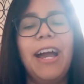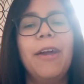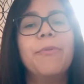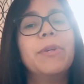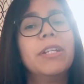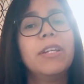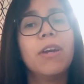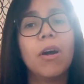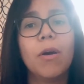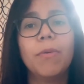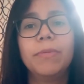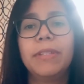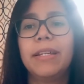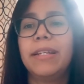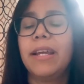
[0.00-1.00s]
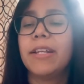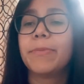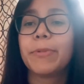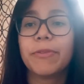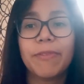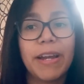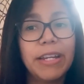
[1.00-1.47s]
I really hope that it has
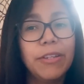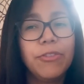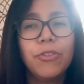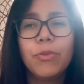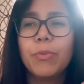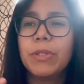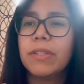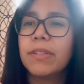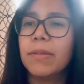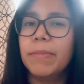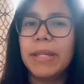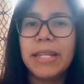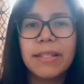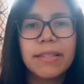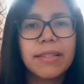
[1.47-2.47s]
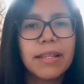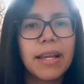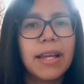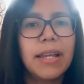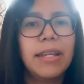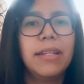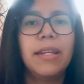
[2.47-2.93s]
provided you with some
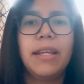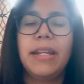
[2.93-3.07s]
insight